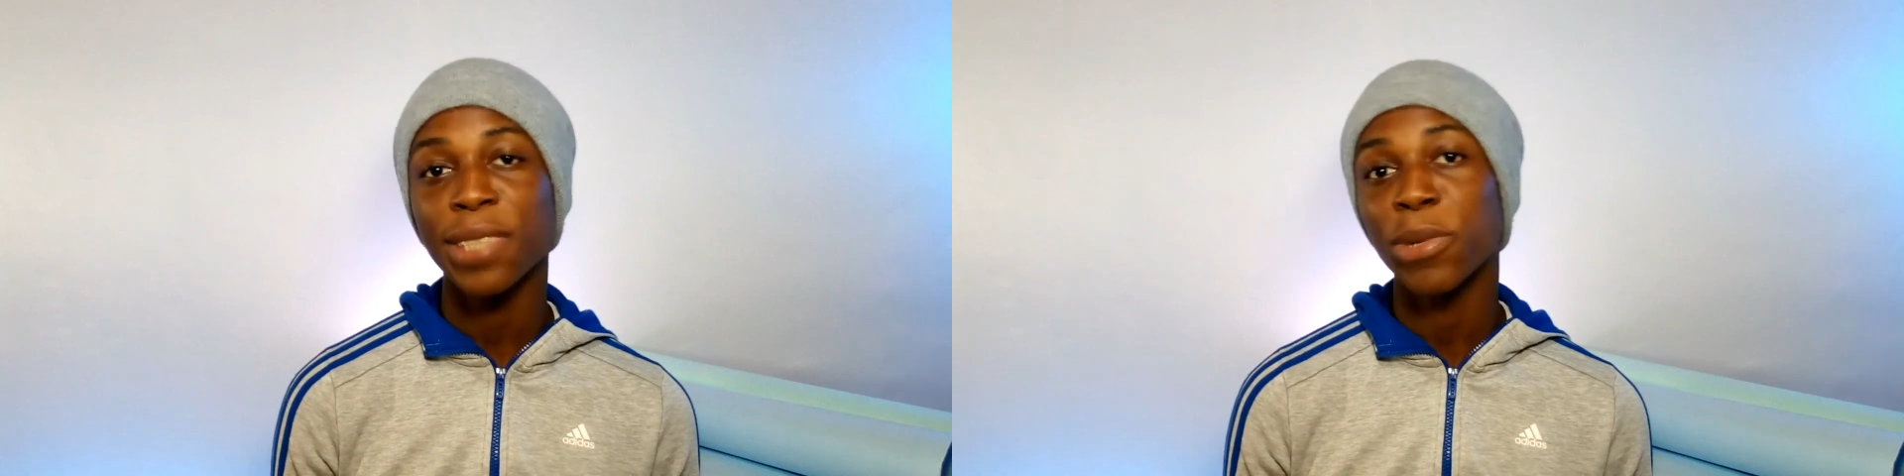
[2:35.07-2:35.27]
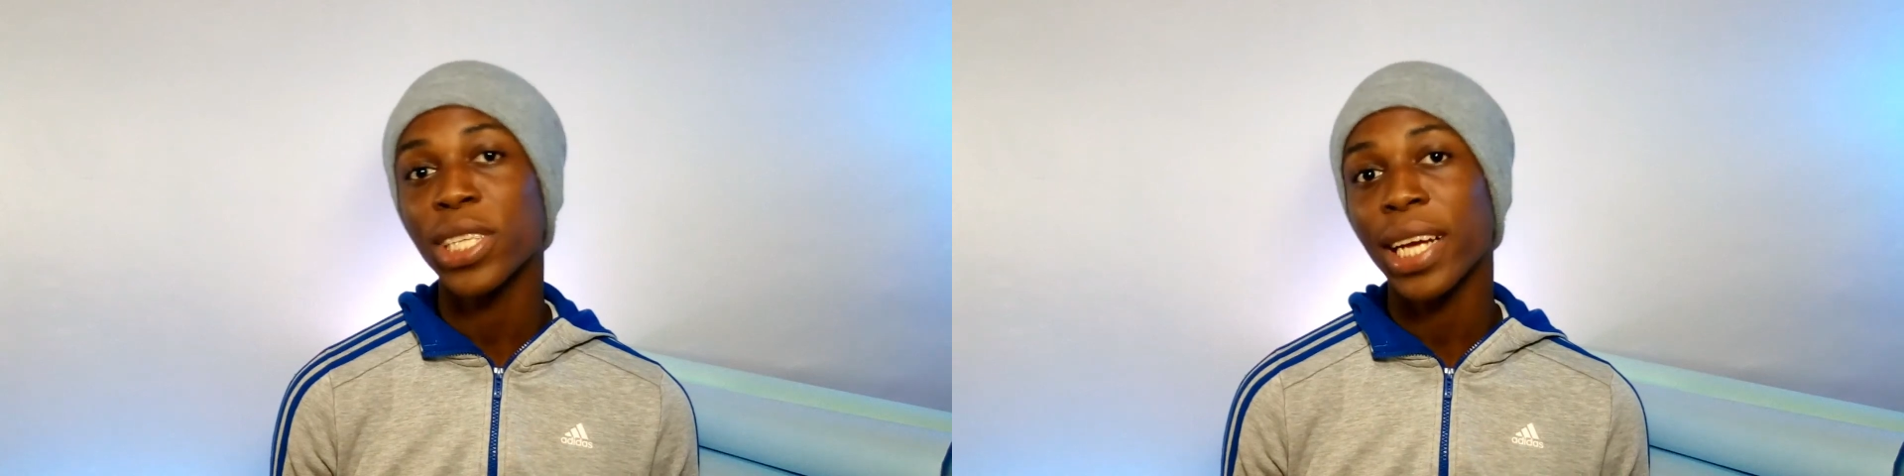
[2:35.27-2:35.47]

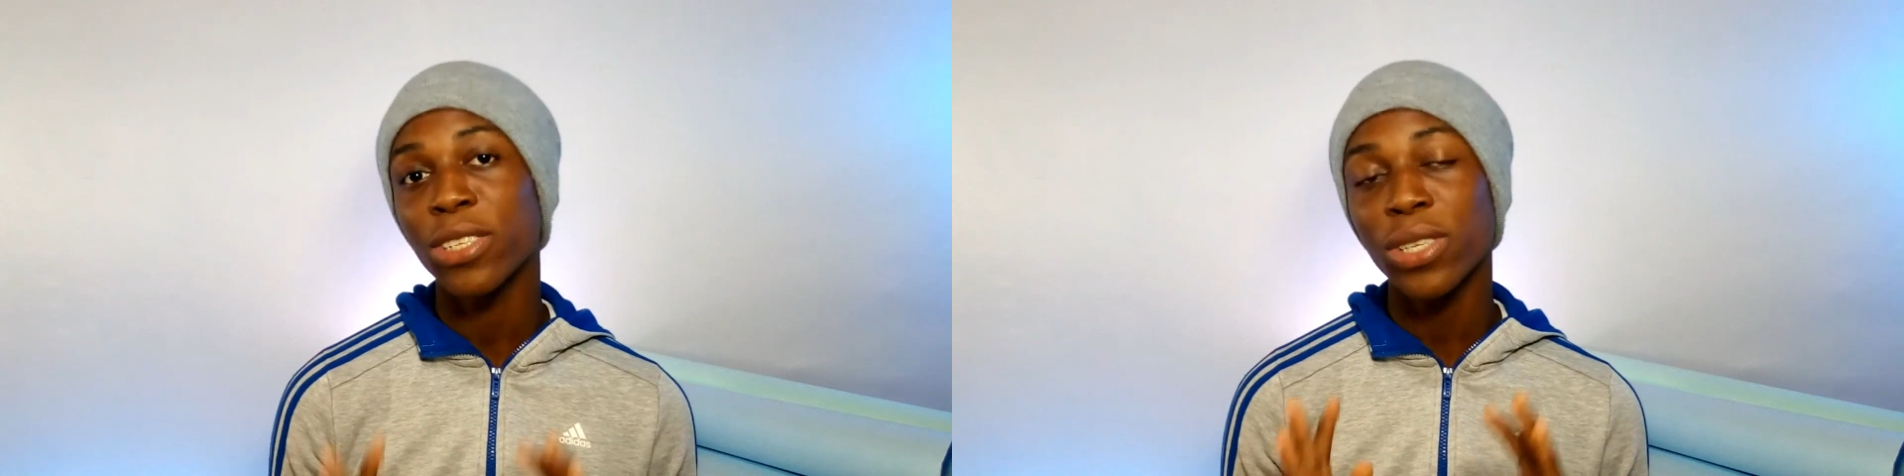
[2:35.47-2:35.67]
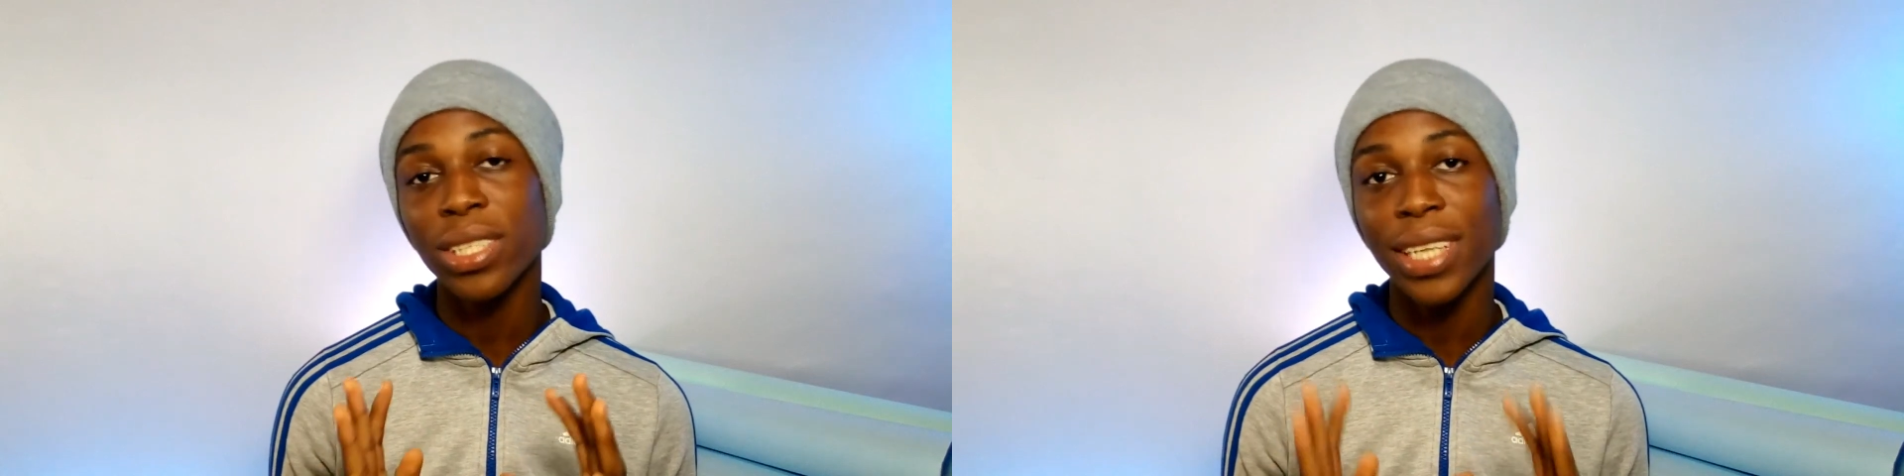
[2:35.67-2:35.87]
but I
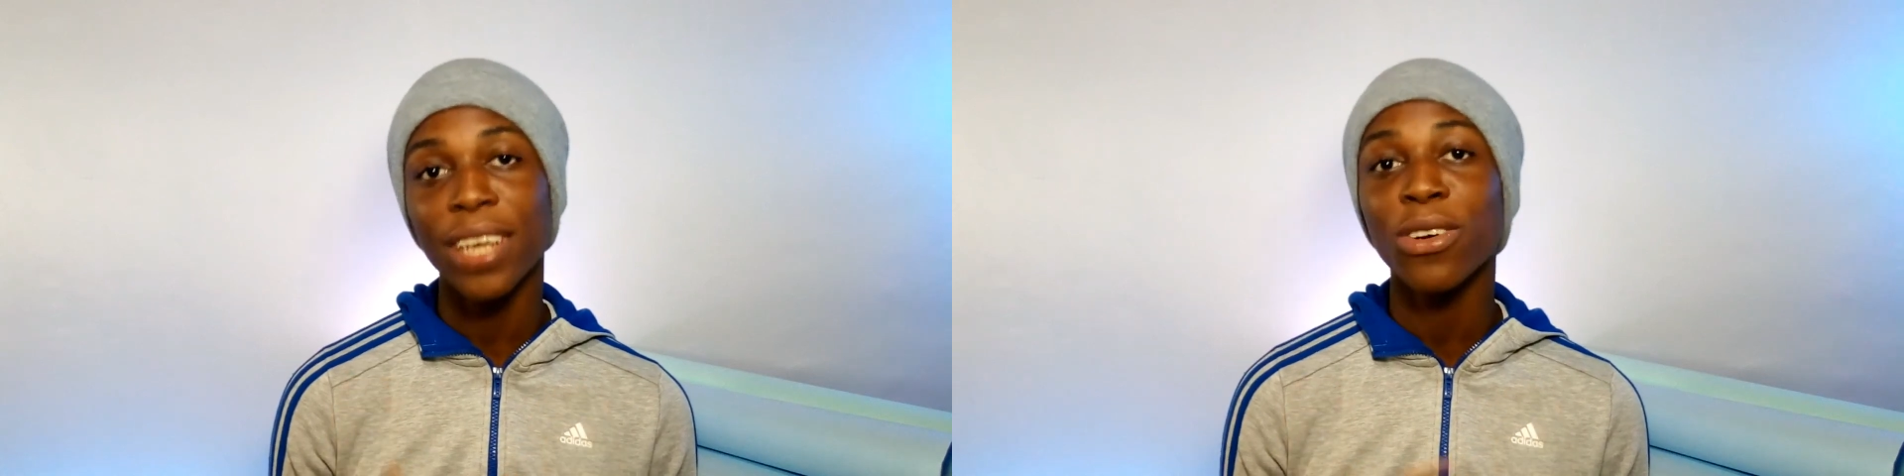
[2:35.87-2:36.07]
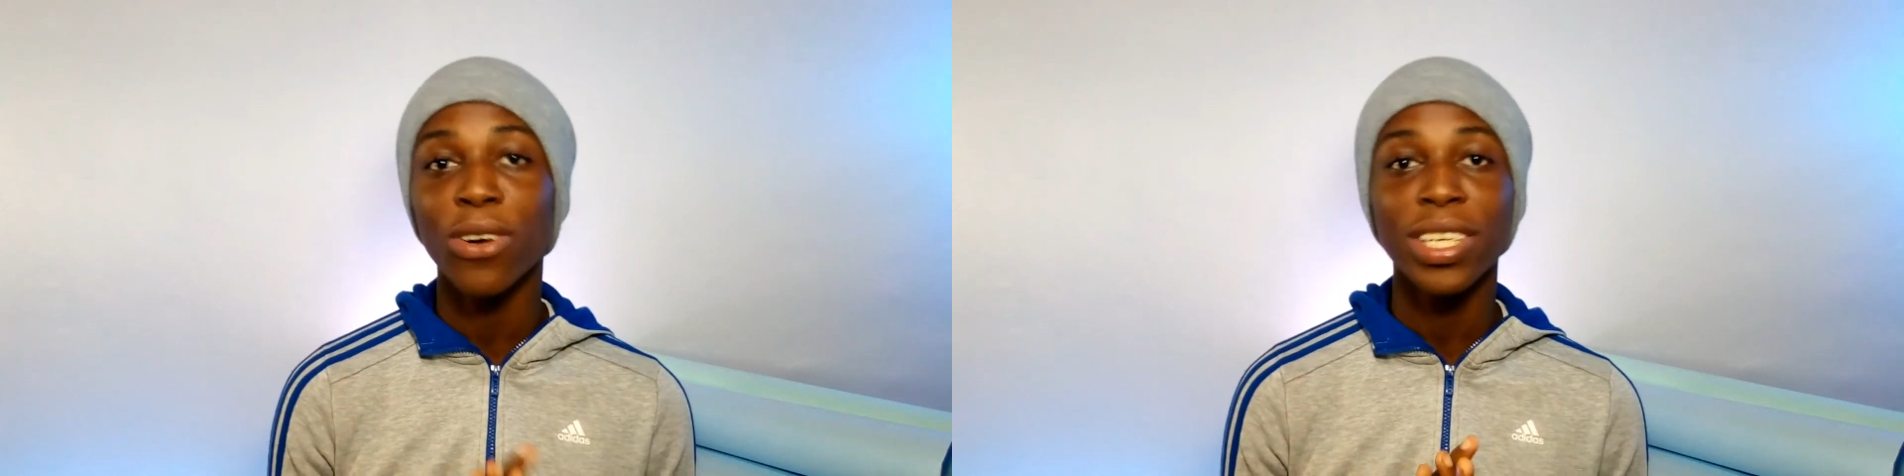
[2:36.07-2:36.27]
just
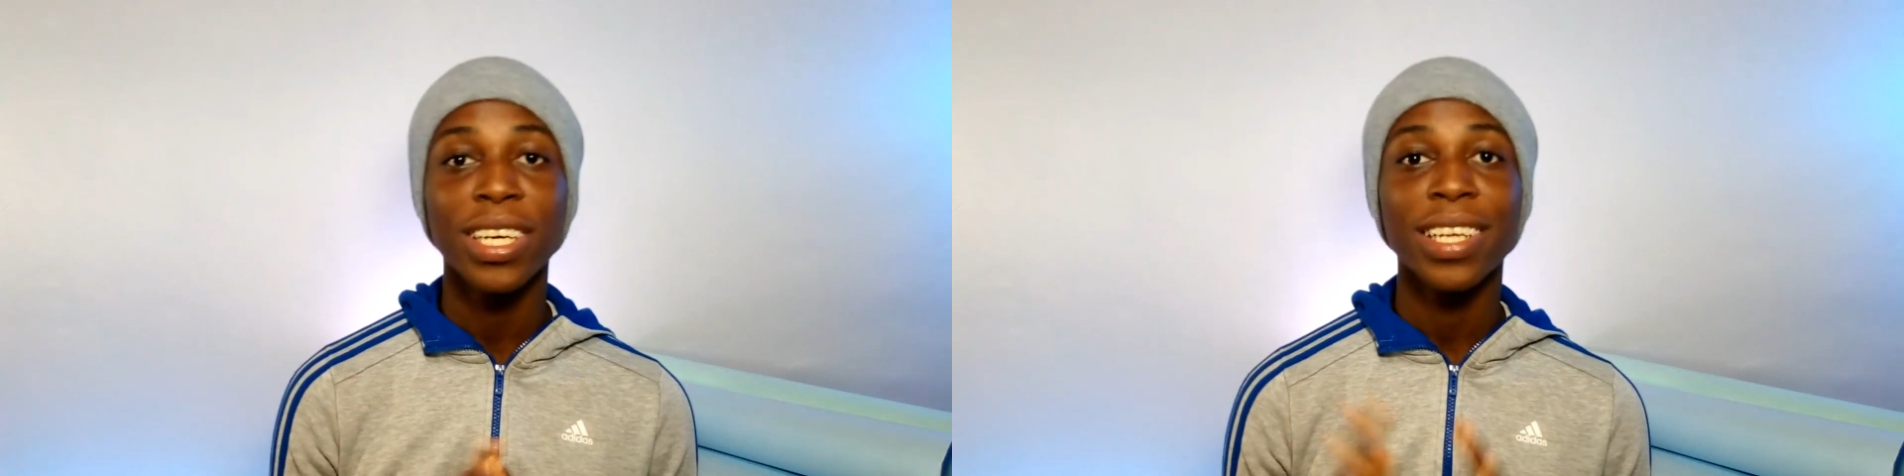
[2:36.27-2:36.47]
thank God